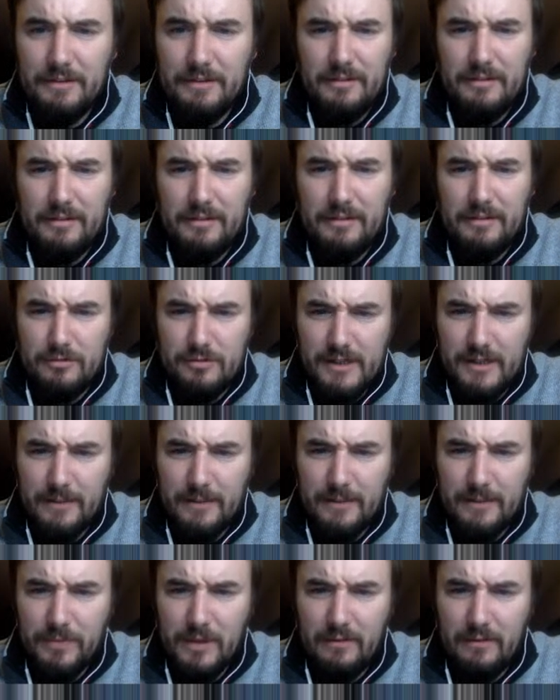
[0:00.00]
This is
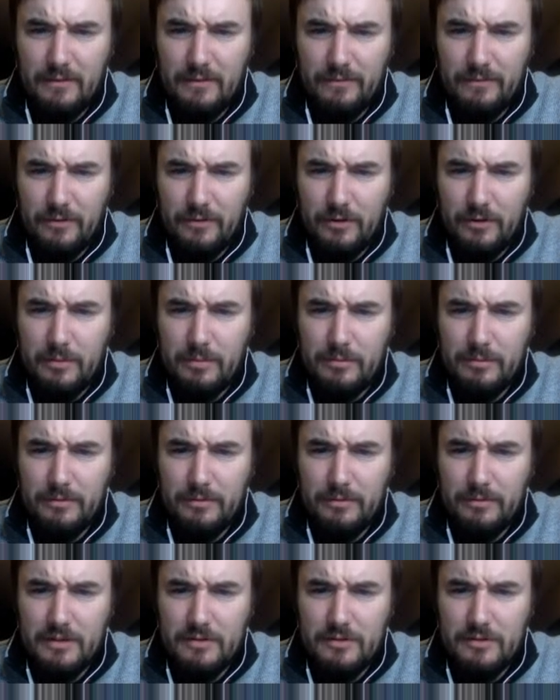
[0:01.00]
interesting.
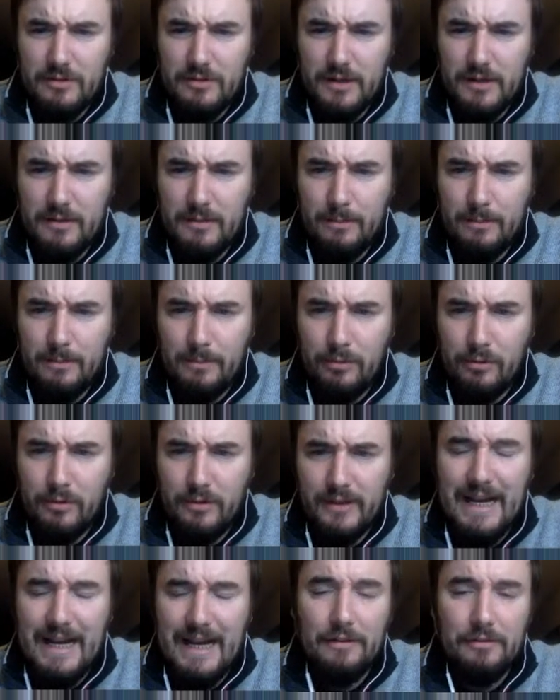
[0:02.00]
Vertebral centra
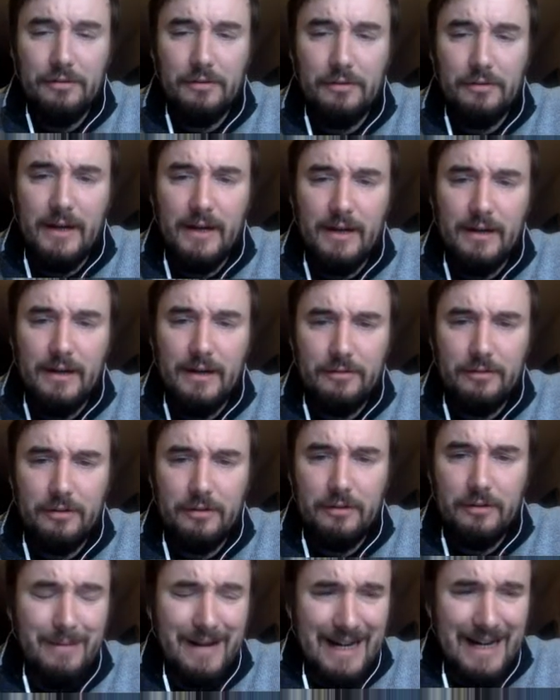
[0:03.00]
poorly calcified.
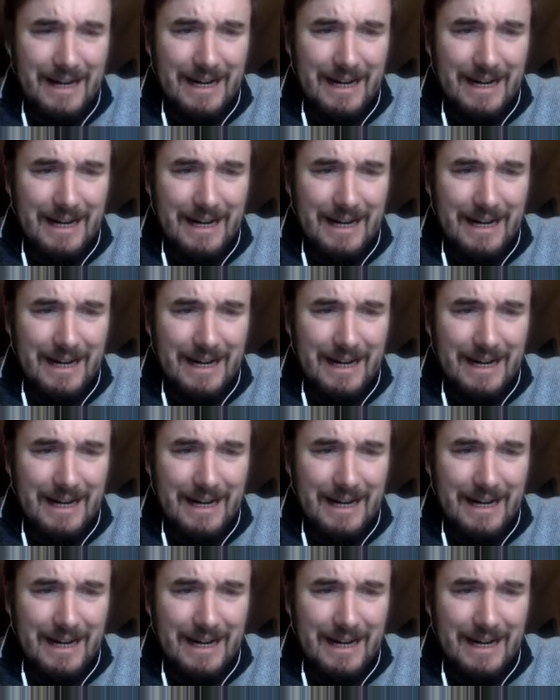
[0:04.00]
So the